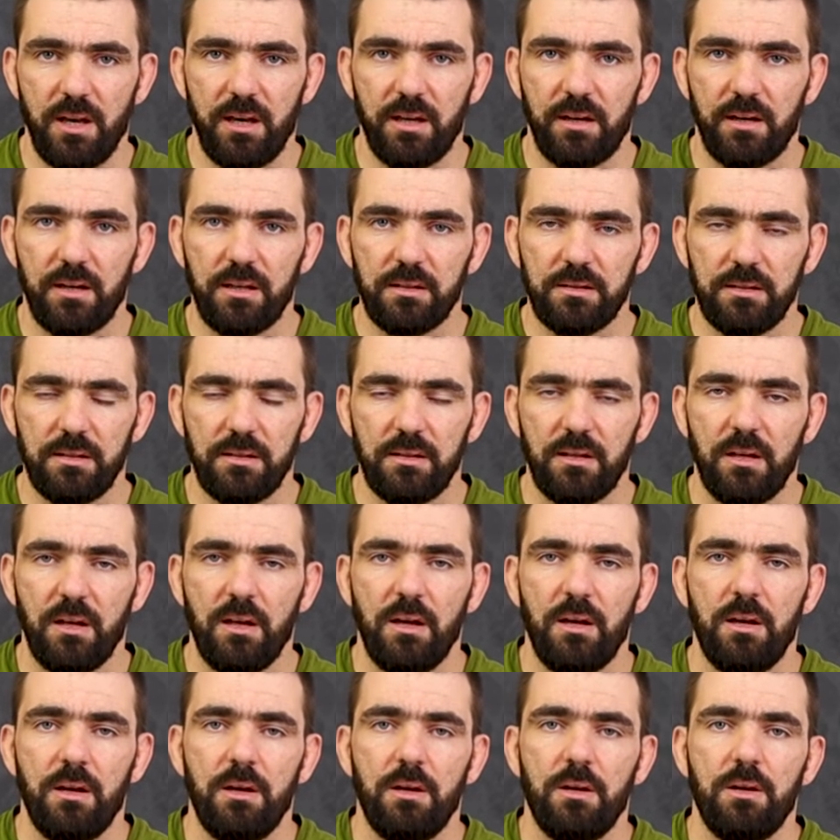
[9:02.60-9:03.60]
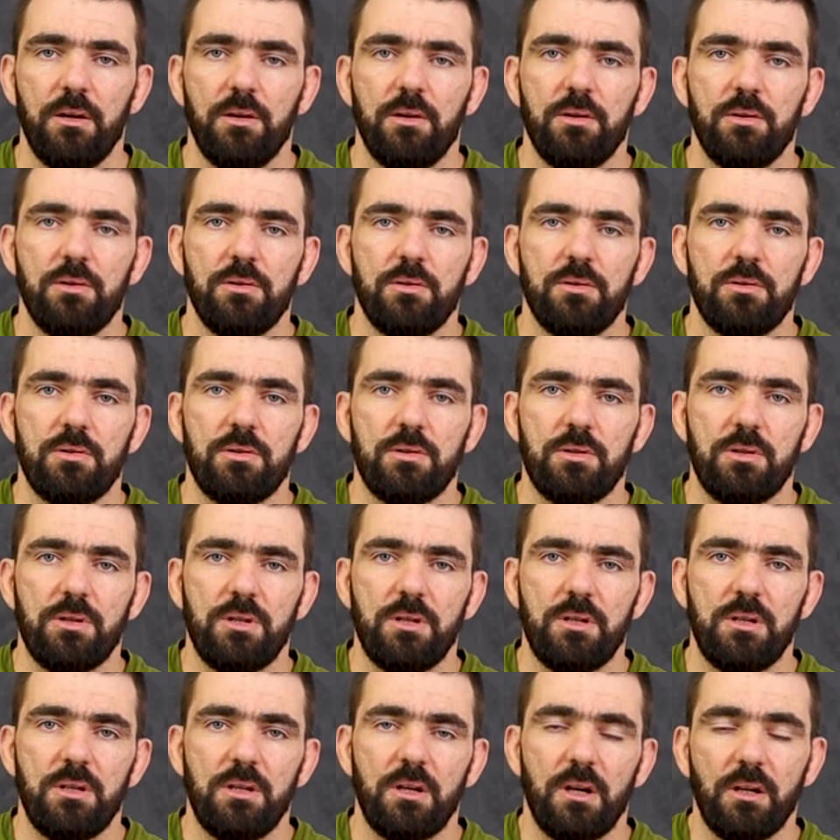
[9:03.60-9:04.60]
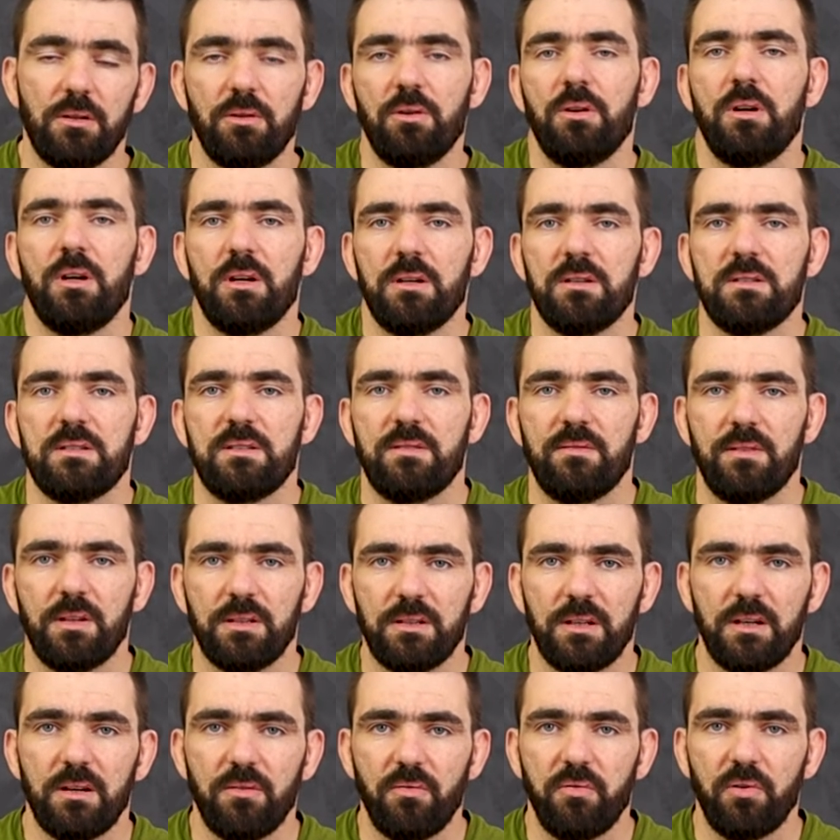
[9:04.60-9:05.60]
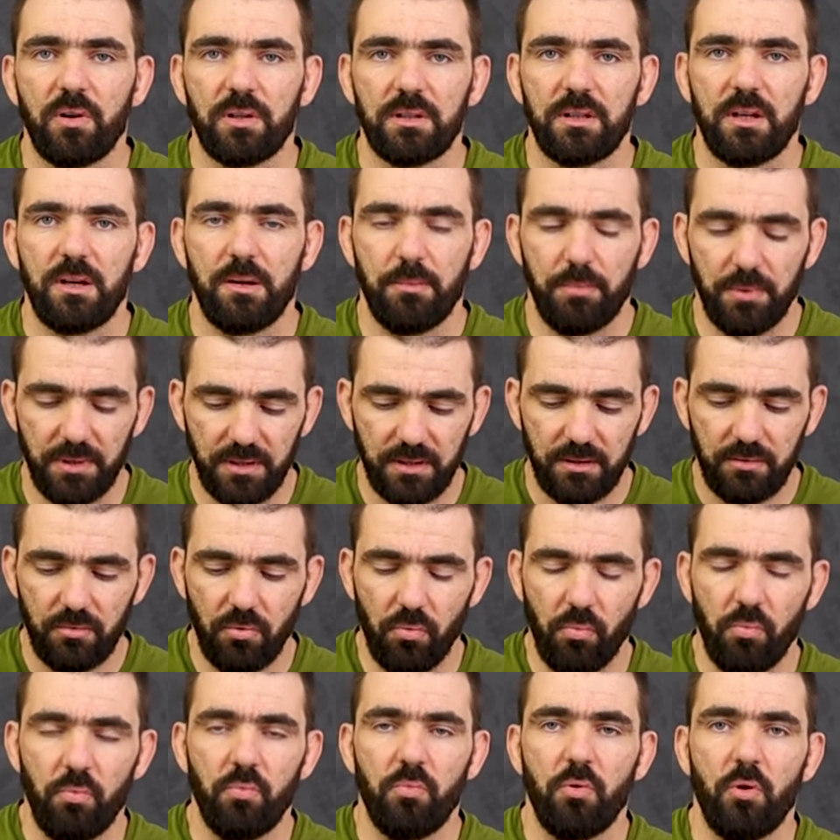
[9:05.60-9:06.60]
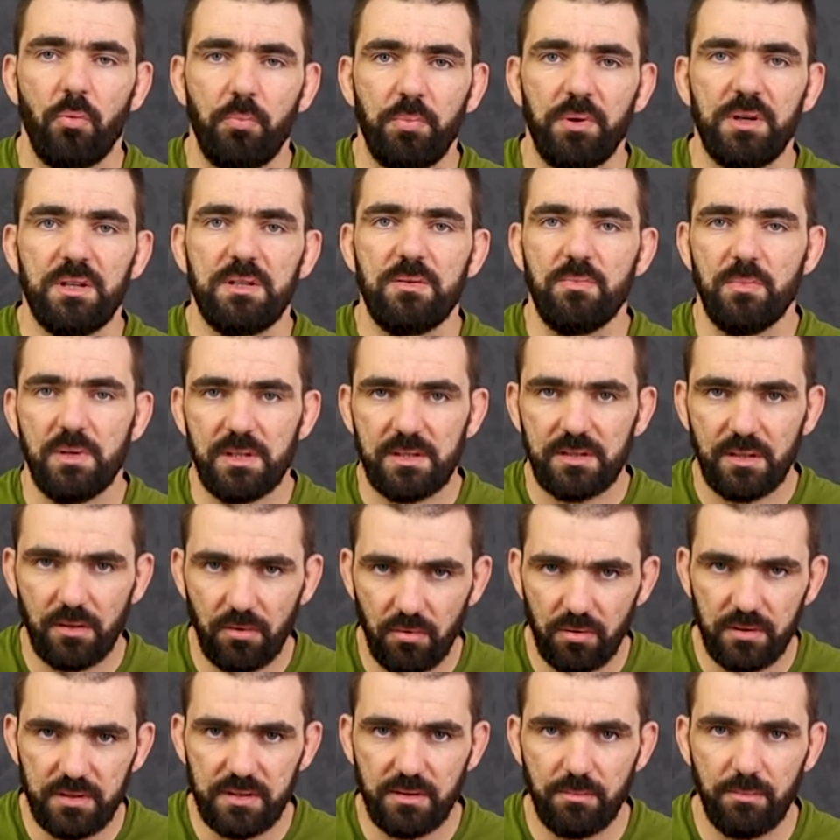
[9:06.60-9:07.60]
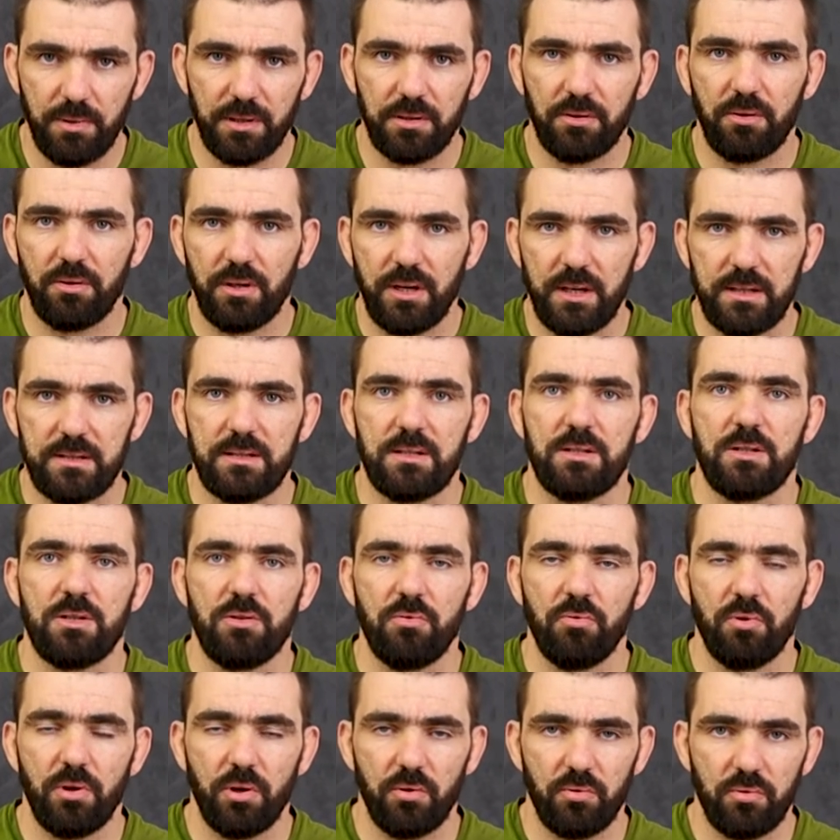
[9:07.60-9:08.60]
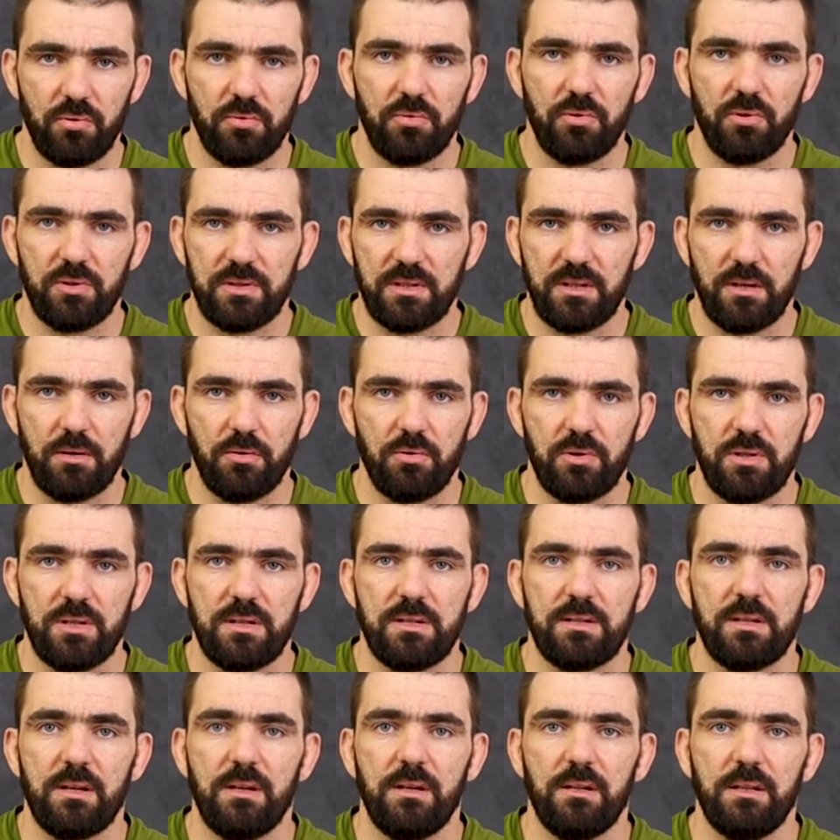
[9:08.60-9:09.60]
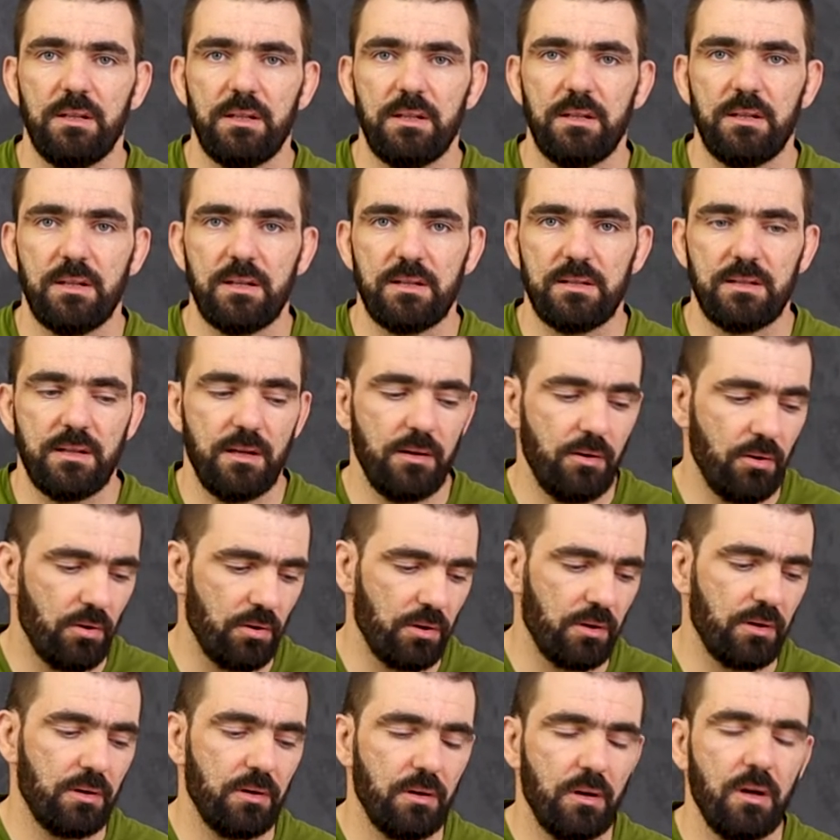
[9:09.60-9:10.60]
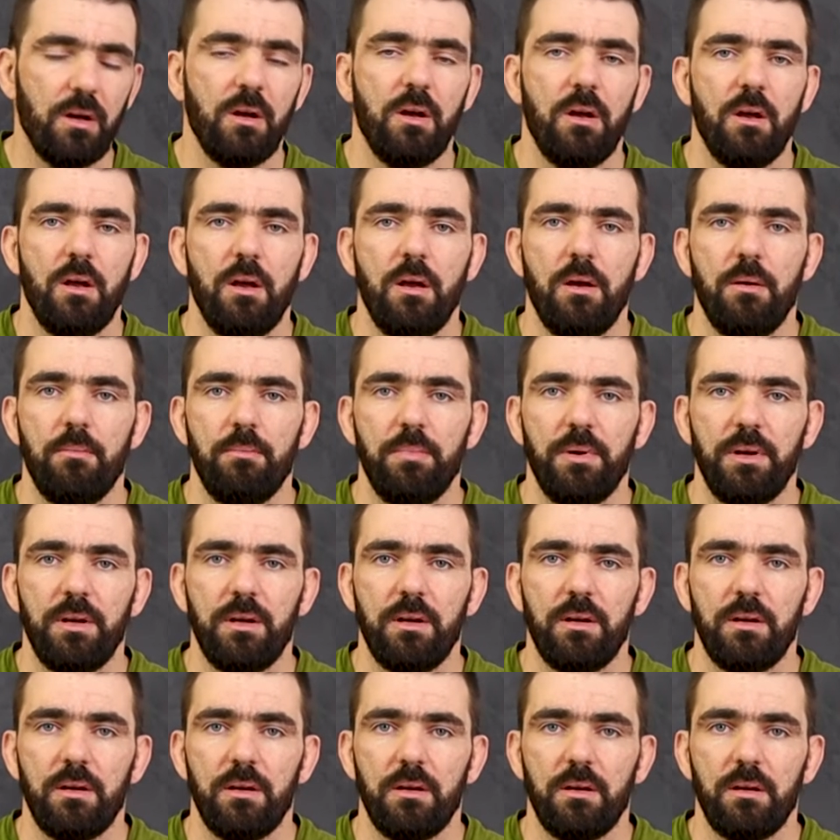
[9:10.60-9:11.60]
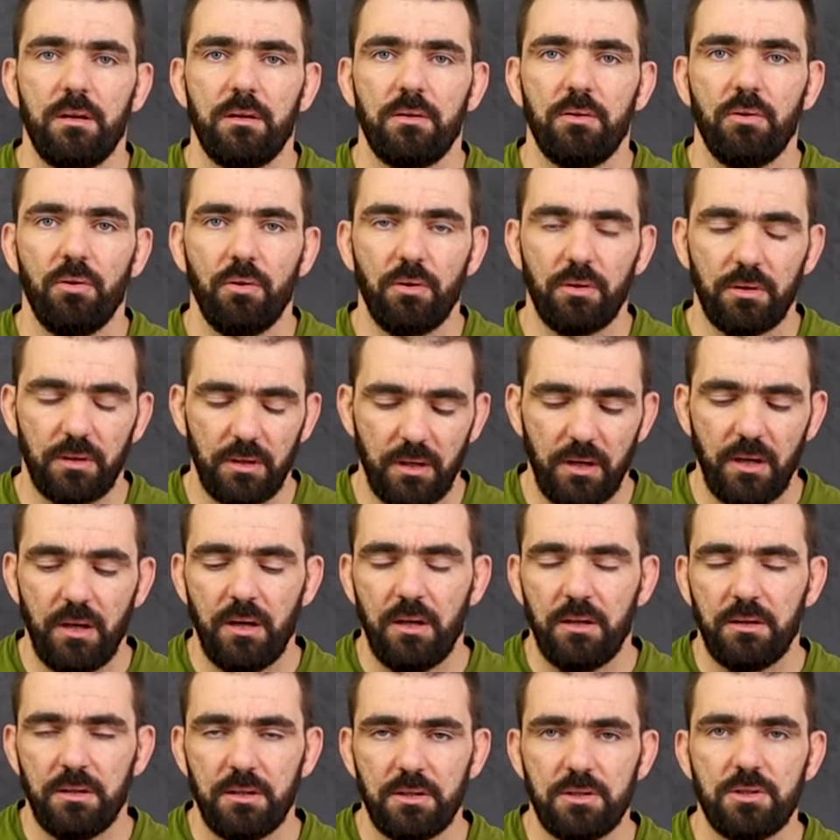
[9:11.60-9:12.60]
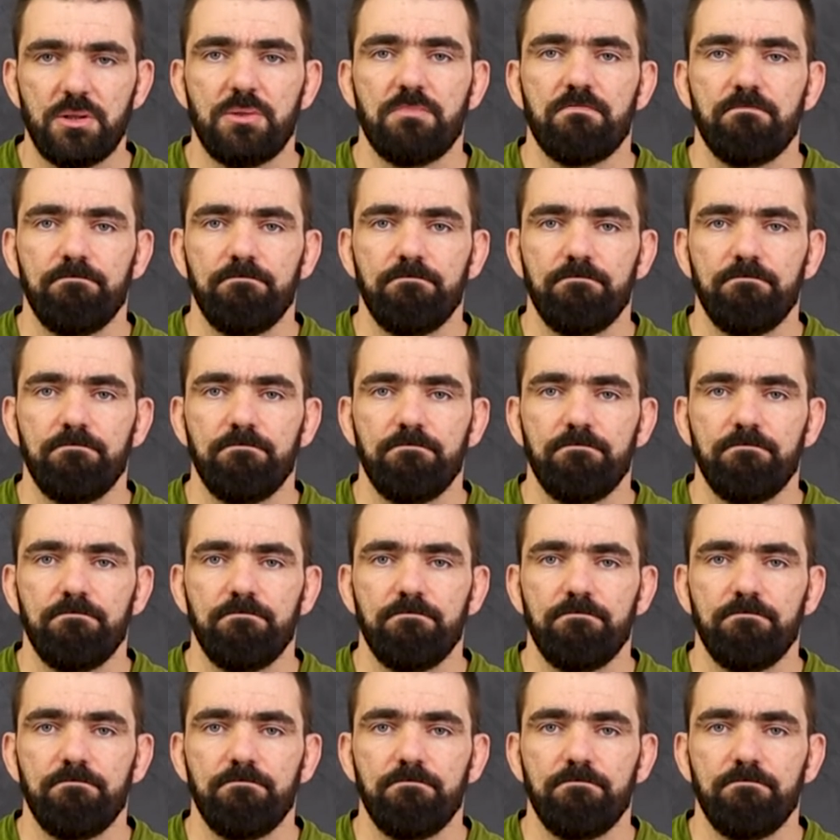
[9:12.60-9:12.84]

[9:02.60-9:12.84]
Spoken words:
to foam it. And the second thing is it will harden very quickly. As you stop the mixer, it's going to be like concrete. And you will not be able